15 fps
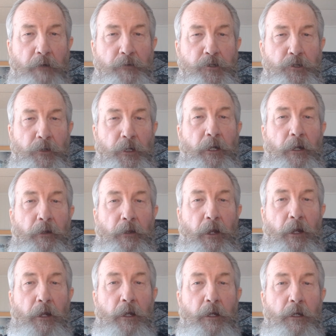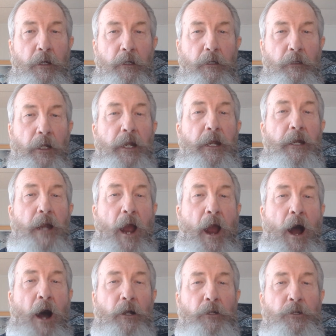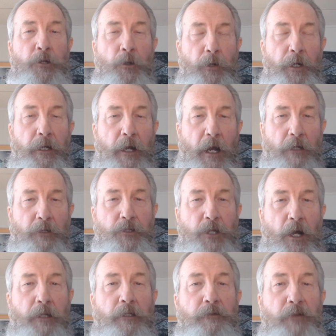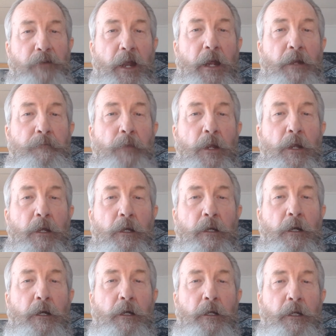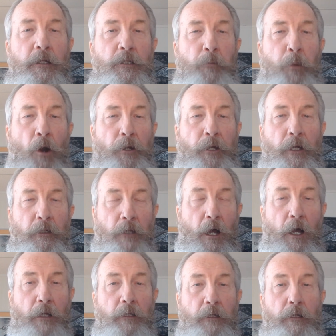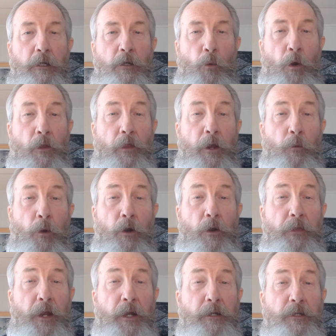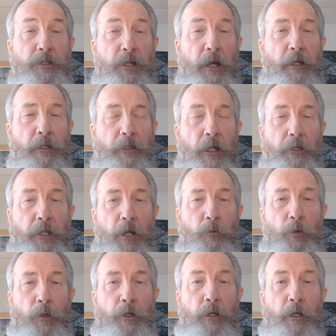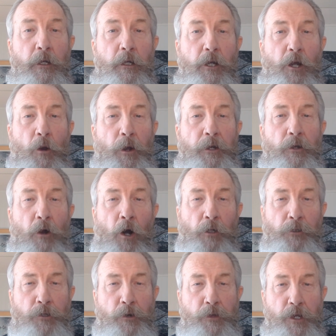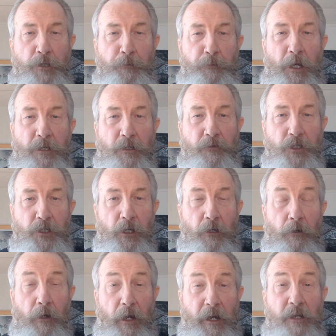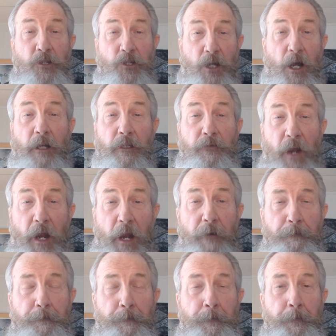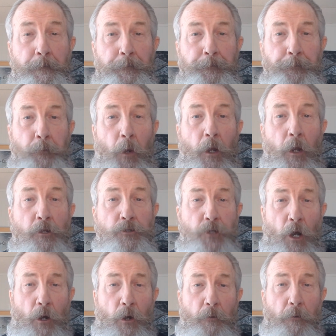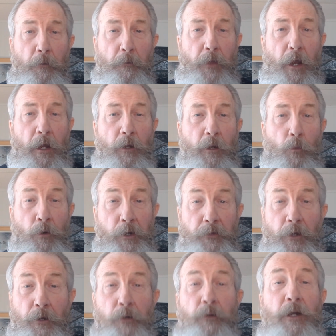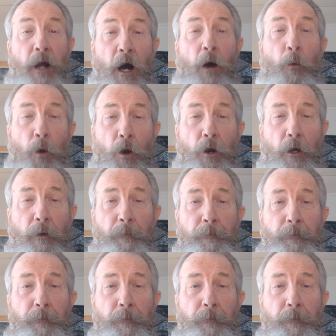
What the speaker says: of stringing the lead out and doing it outside the van in the parking lot where they were, they decided that they would go ahead and alter this piece of steel inside the van. So they were in there doing hot work